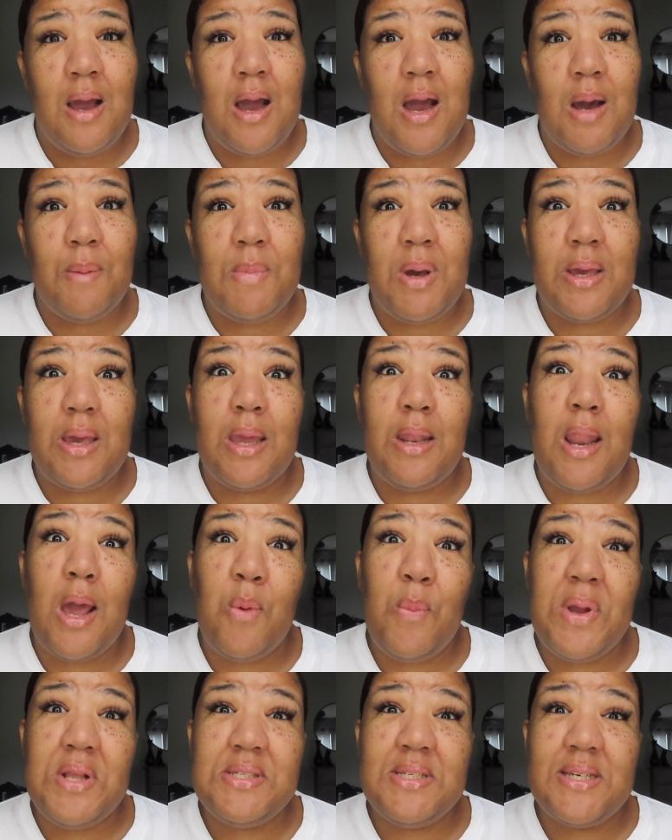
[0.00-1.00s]
um, I
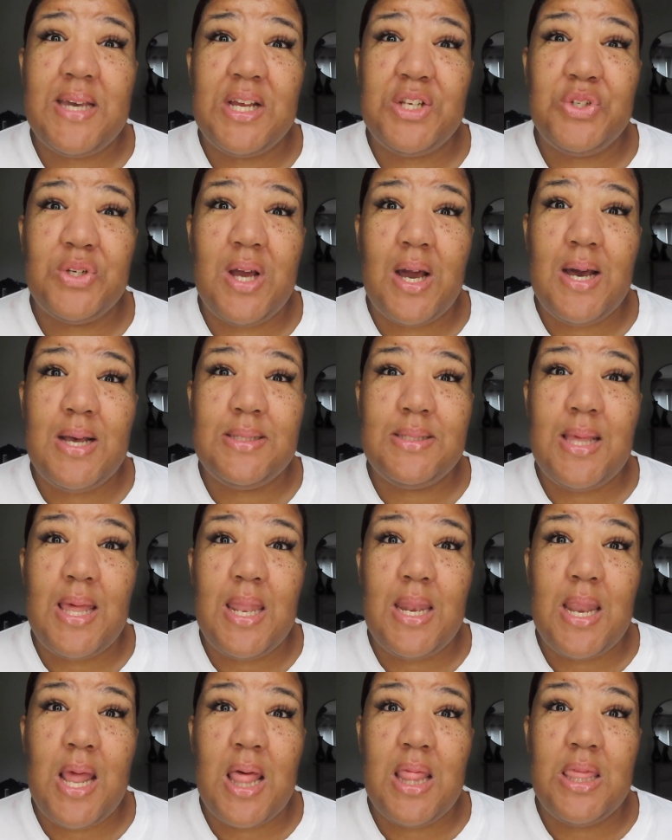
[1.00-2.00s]
cannot wait to catch you guys
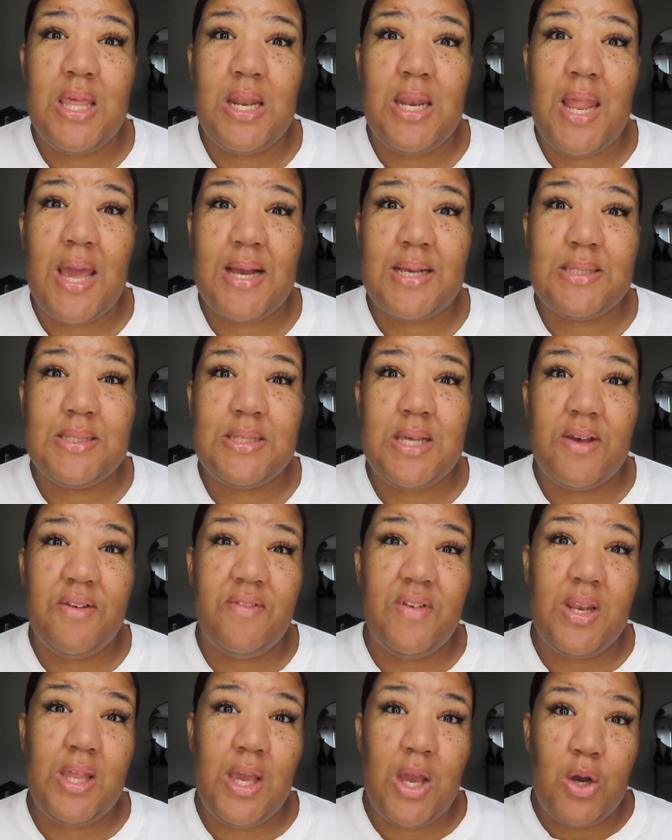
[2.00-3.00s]
in the next
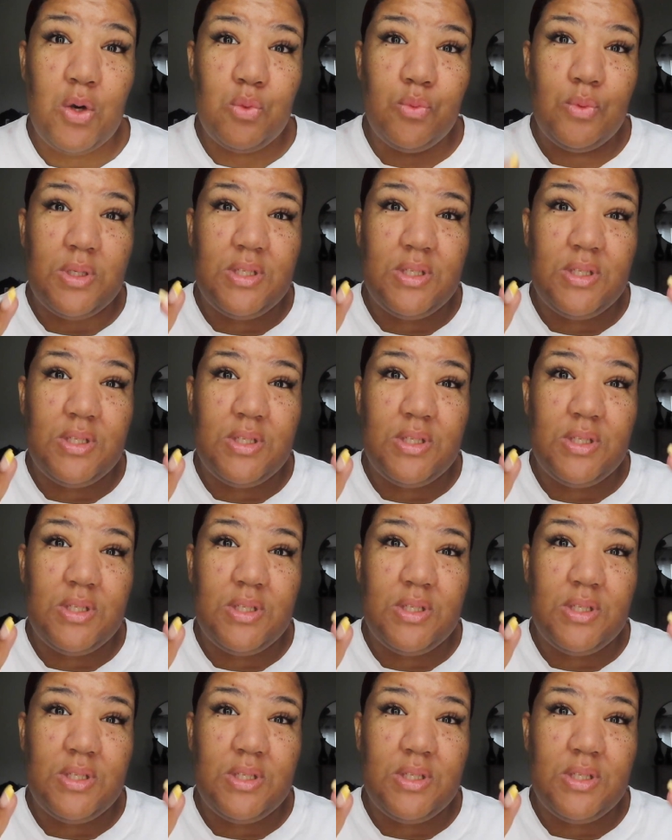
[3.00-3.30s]
video.